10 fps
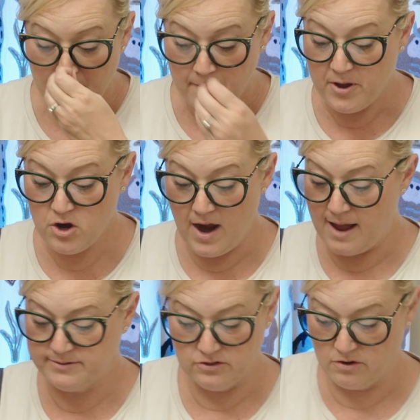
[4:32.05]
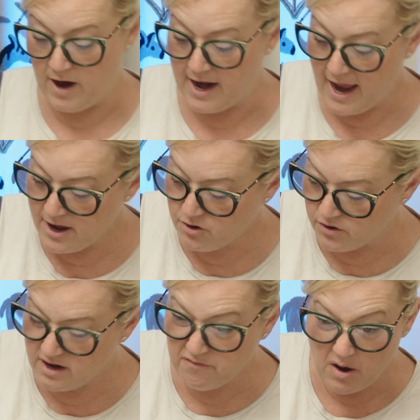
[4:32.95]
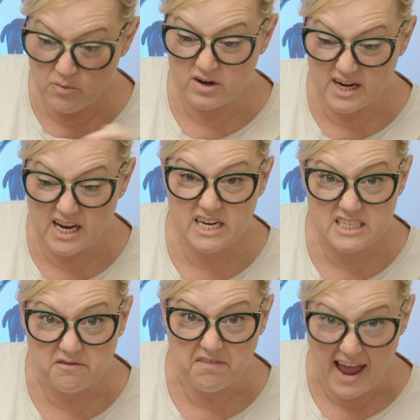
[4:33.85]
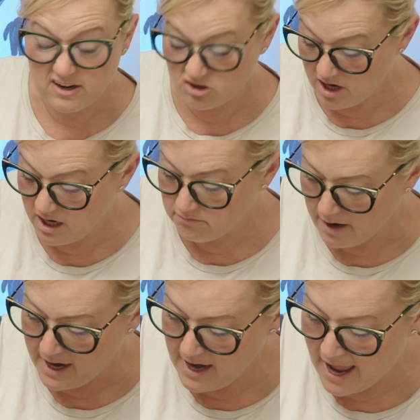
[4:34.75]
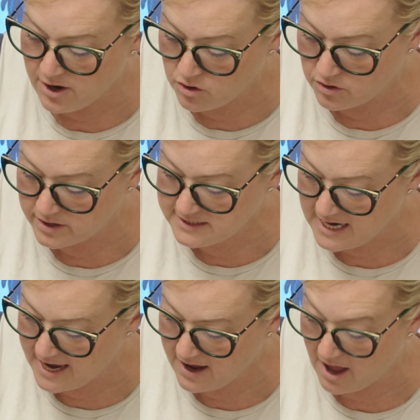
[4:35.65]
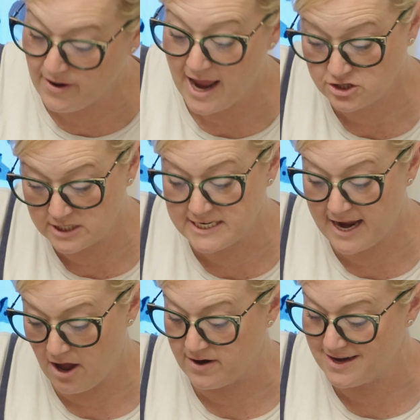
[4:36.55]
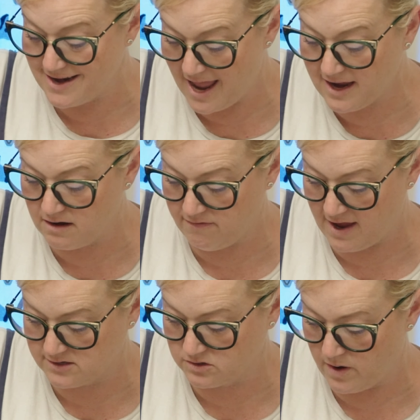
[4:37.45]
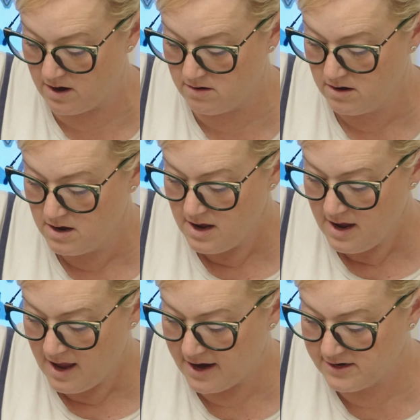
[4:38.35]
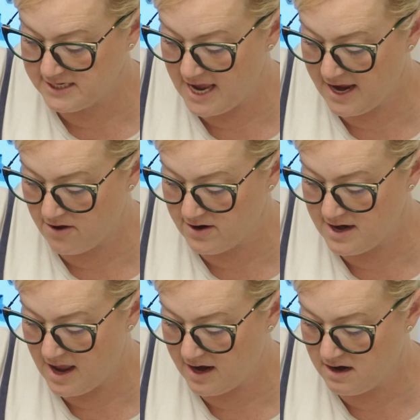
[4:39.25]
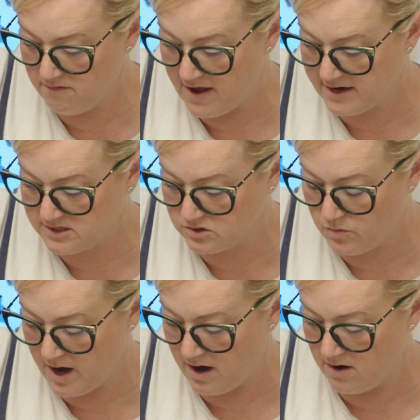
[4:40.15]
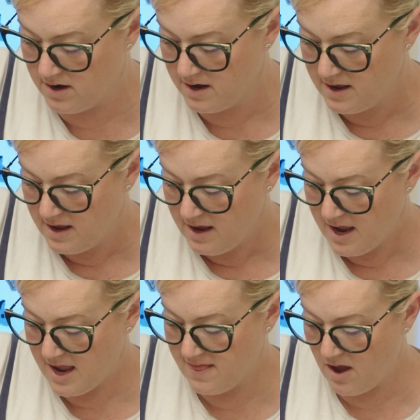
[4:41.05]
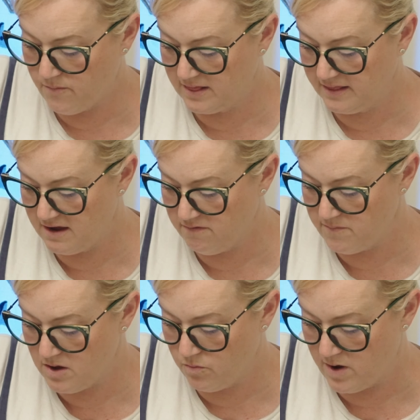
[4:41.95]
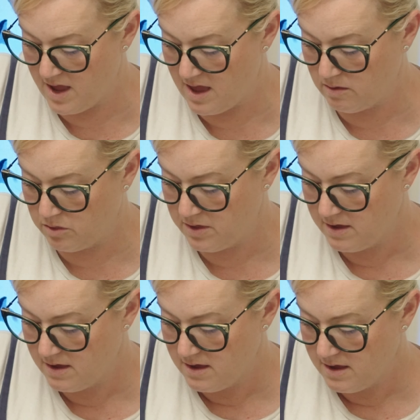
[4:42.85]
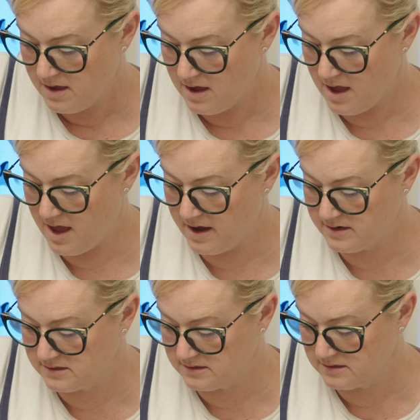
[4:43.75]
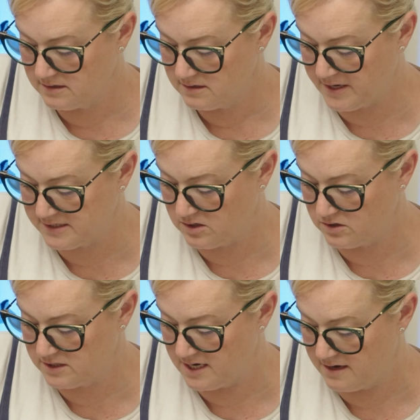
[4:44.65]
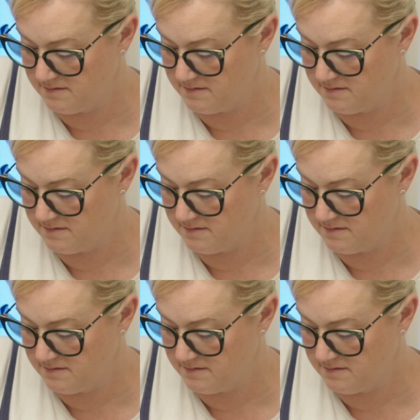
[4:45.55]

But you're absolutely right. I could, if I were needing to factor it, right? I would actually take out a negative x squared. I could take out a negative x squared, and that would leave me with x plus 13.